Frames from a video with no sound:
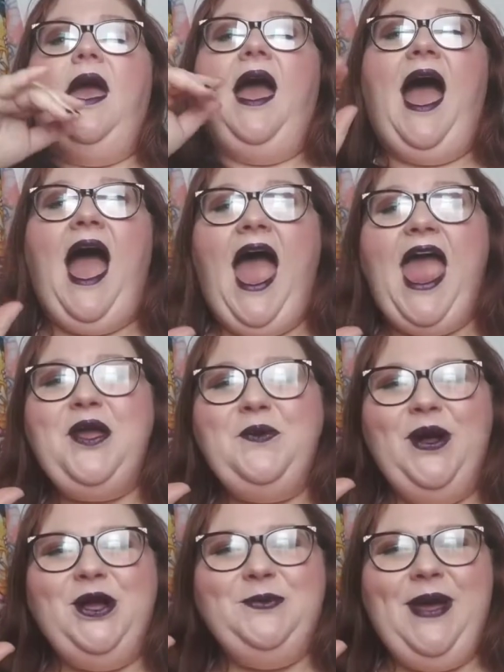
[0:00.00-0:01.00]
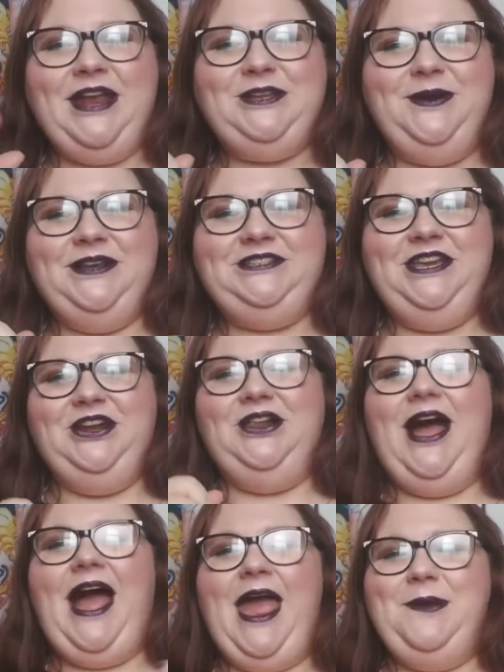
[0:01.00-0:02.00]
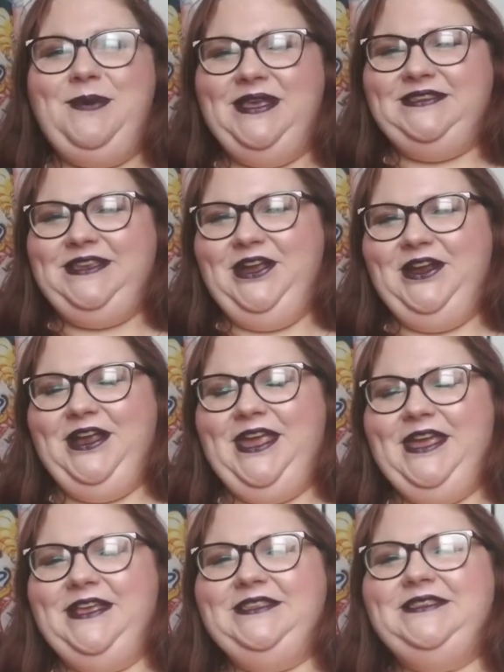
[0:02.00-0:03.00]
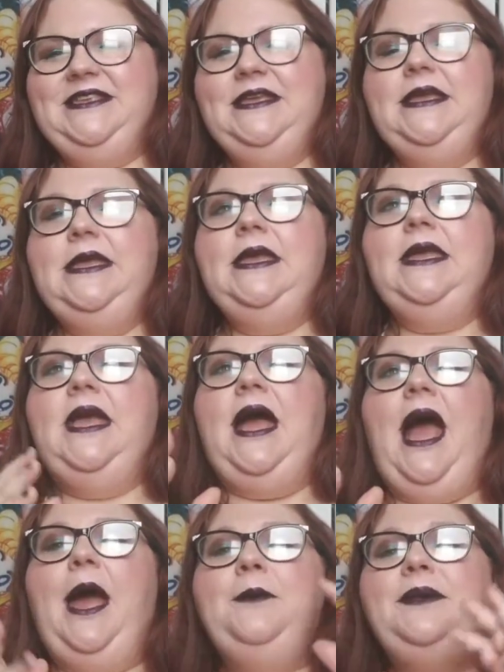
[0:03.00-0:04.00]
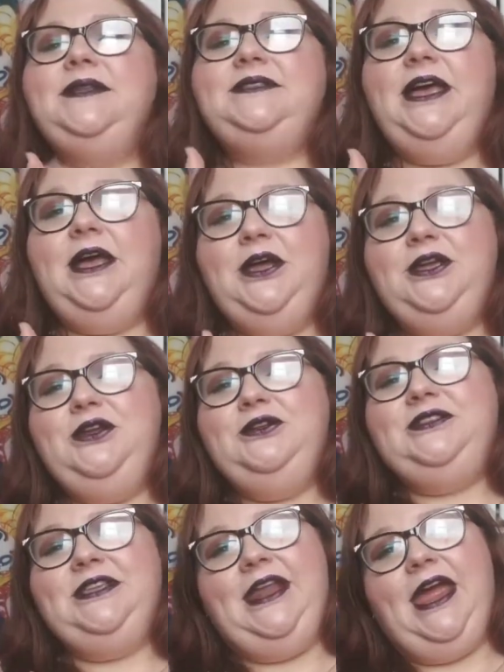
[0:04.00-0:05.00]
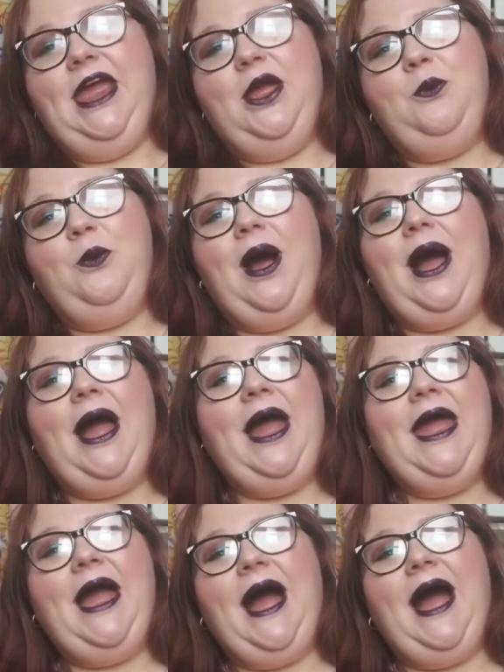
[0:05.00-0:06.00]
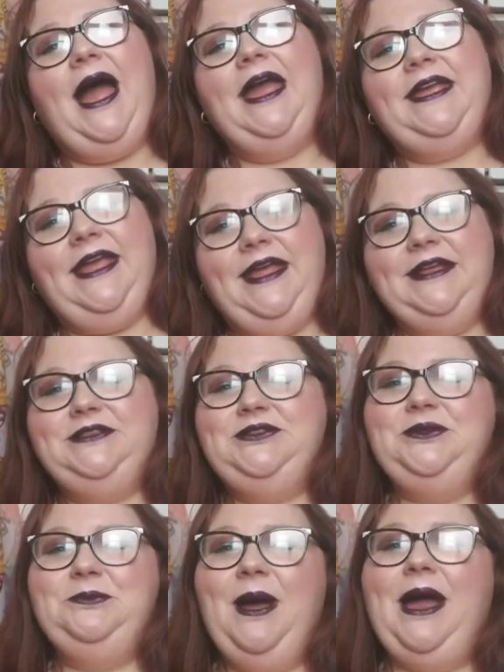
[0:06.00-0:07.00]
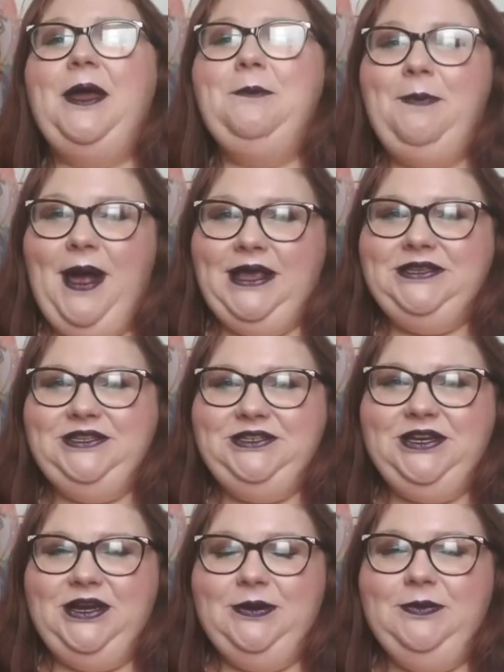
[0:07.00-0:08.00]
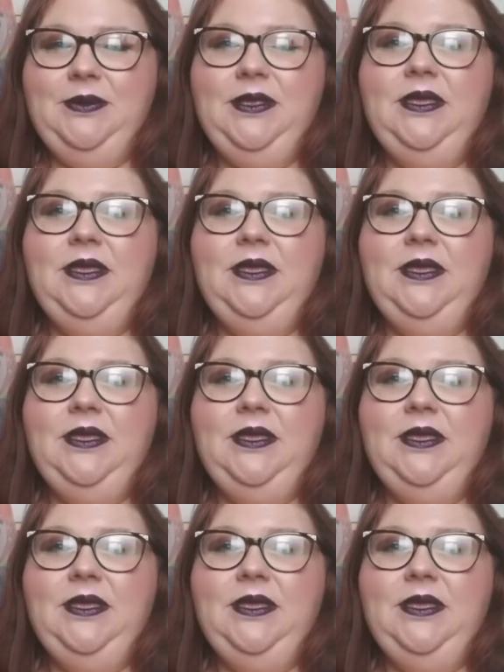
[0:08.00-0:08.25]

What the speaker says: Hi, and welcome back to my channel. I'm Maskara Cakes. I'm going to tell you today why I canceled my Boxycharm.